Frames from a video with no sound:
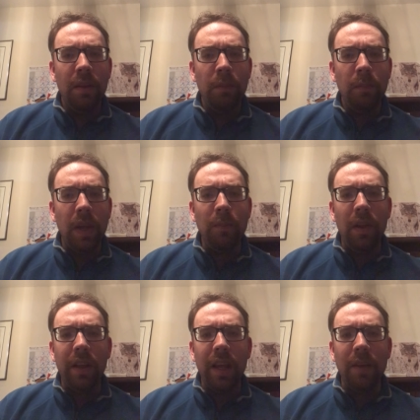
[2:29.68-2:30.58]

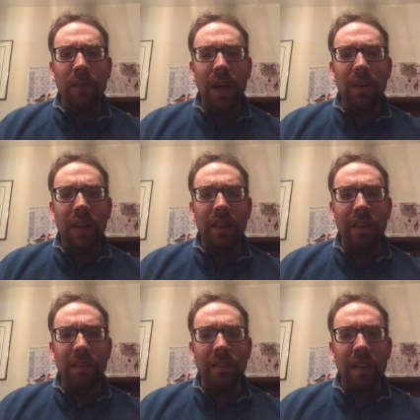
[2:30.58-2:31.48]
people came out of
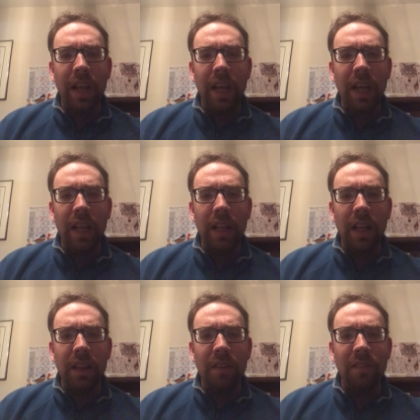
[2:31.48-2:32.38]
this thinking
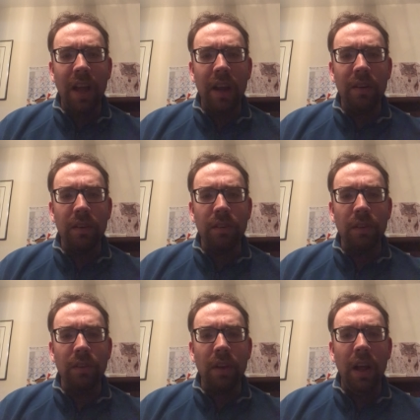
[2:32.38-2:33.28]
that the virus
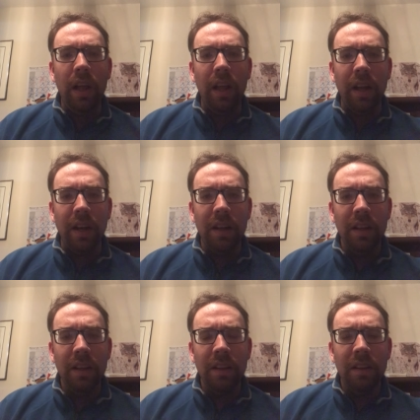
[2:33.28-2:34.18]
was gone.
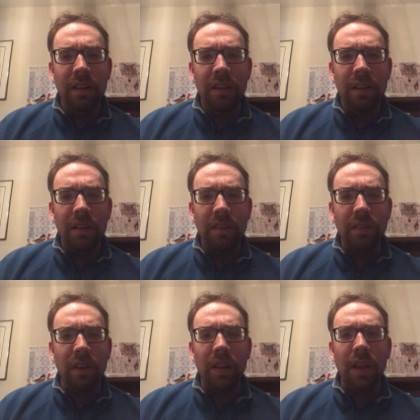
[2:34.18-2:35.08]

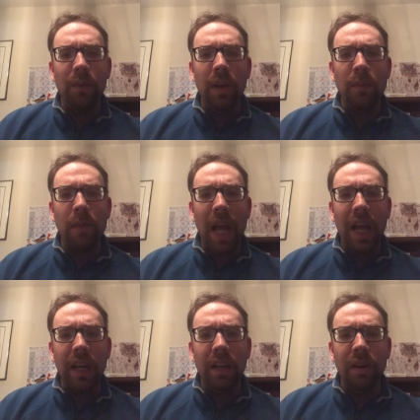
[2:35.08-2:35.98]
So they went
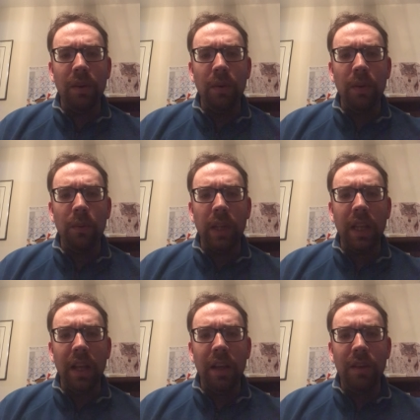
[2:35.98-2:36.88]
back to doing what
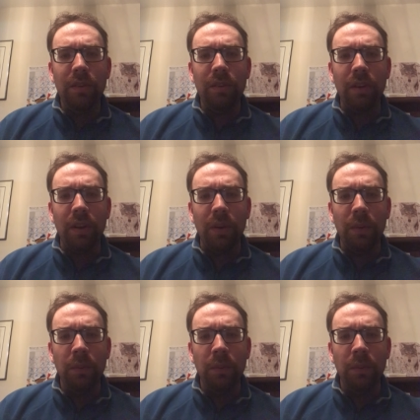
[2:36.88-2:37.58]
they used to,